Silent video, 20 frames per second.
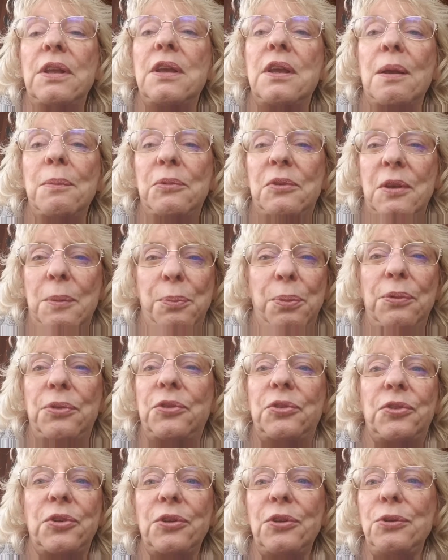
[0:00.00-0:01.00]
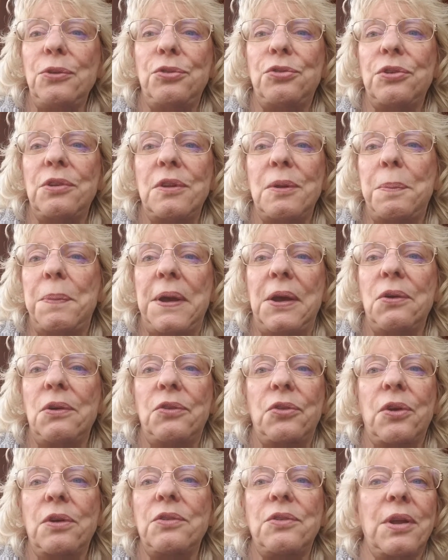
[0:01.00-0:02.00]
comes up with a solution. The
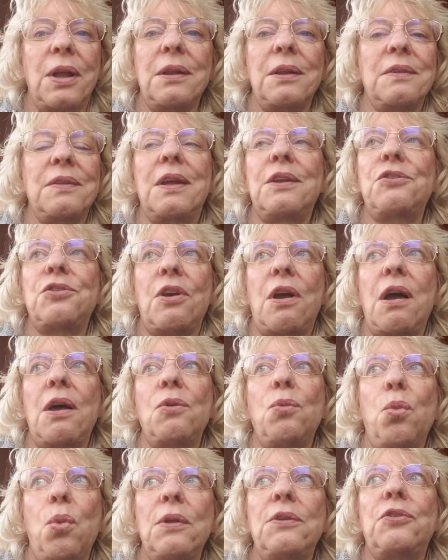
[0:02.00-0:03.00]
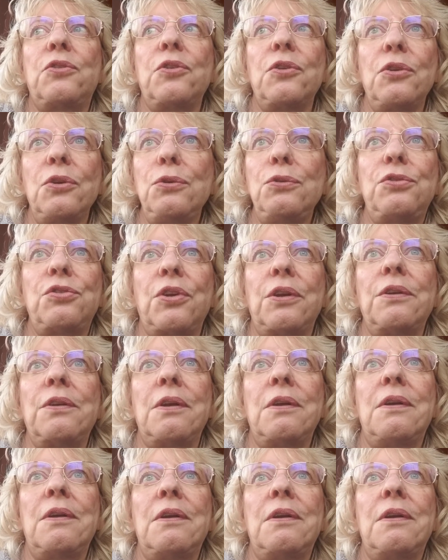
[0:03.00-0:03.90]
parents aren't telling that child what solution.